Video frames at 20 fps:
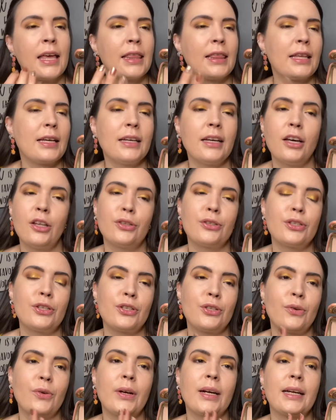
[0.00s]
the color
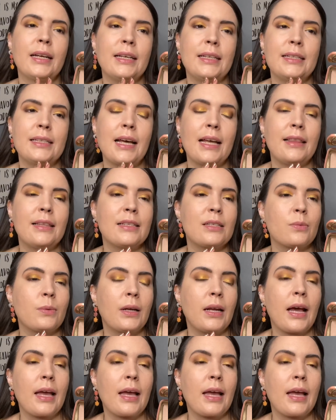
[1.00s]
story inside this one.